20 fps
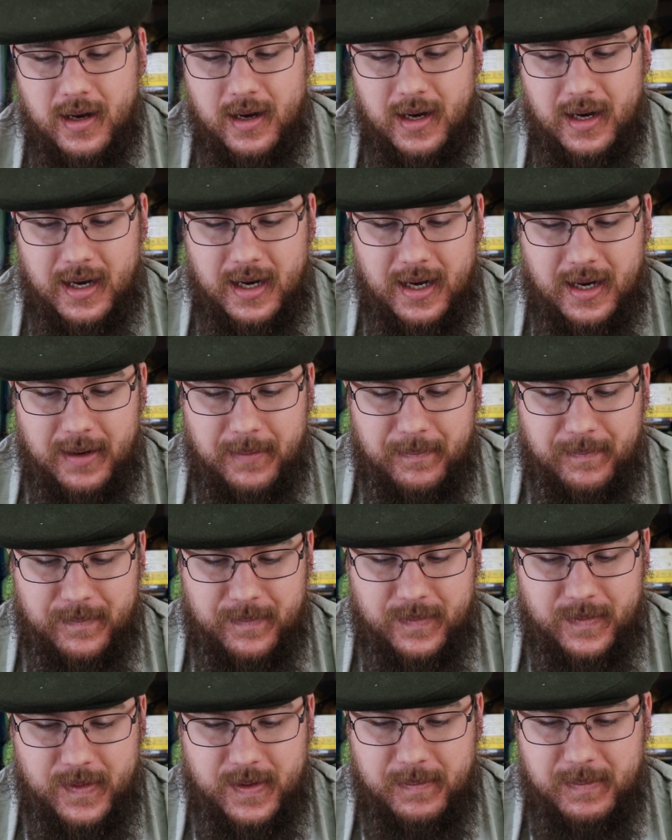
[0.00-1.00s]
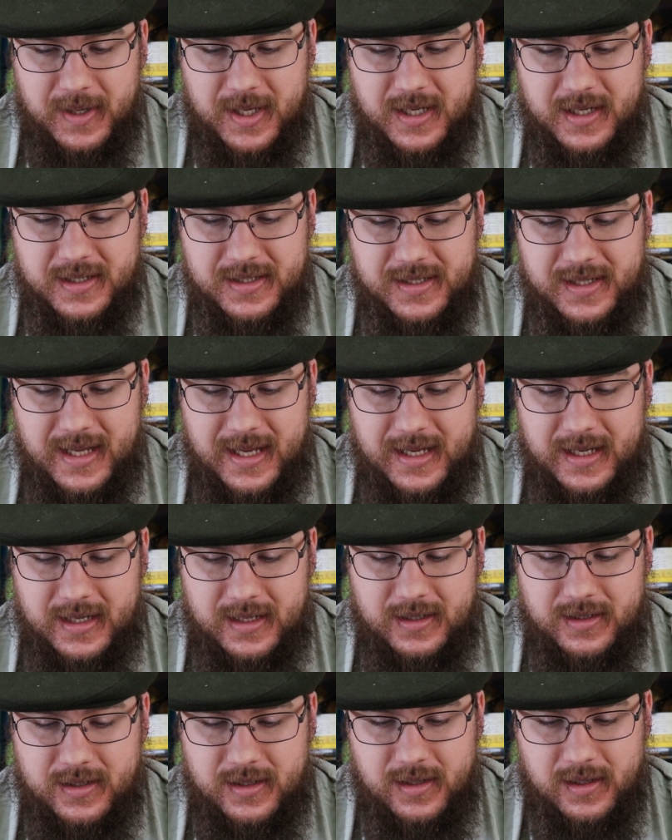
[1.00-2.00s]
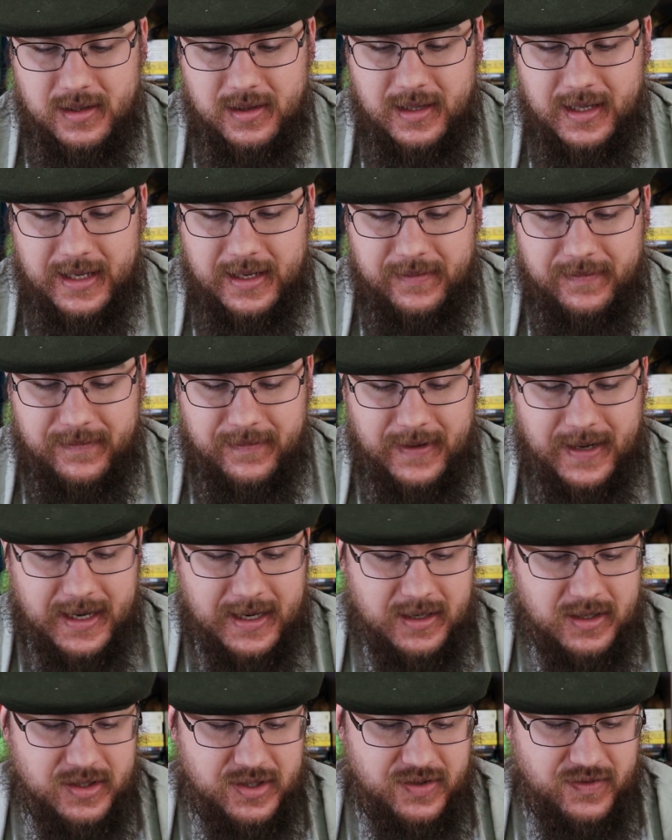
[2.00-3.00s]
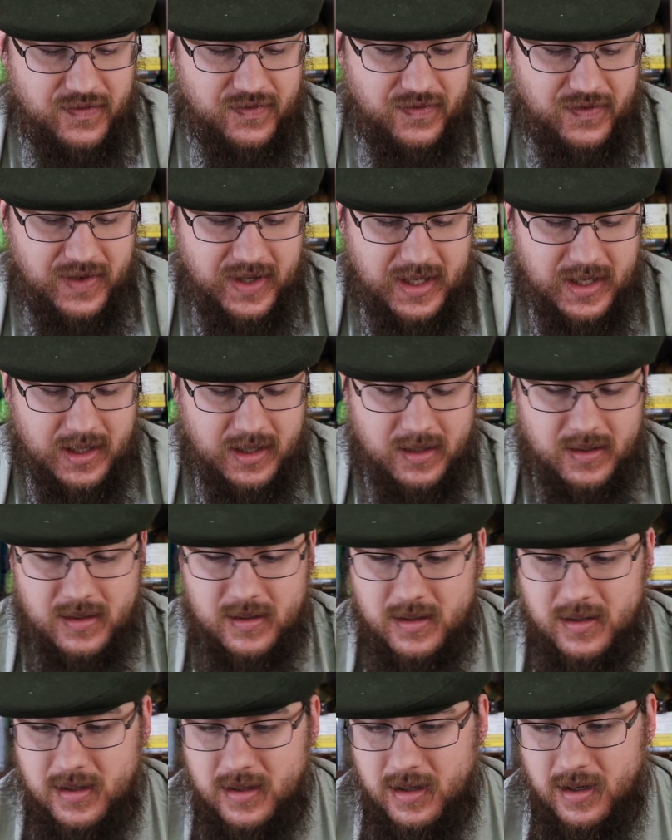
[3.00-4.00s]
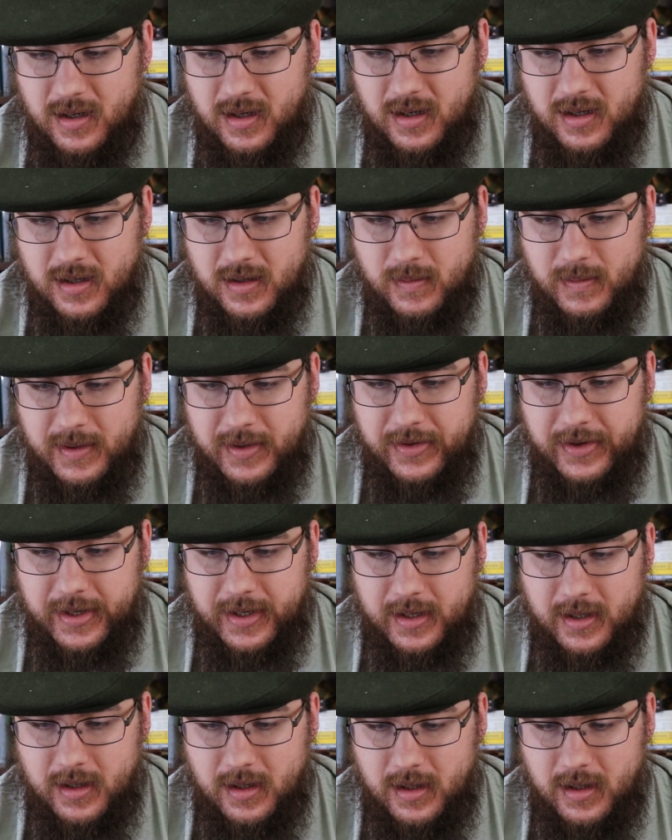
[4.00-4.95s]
Um, because they light fires via arc welding.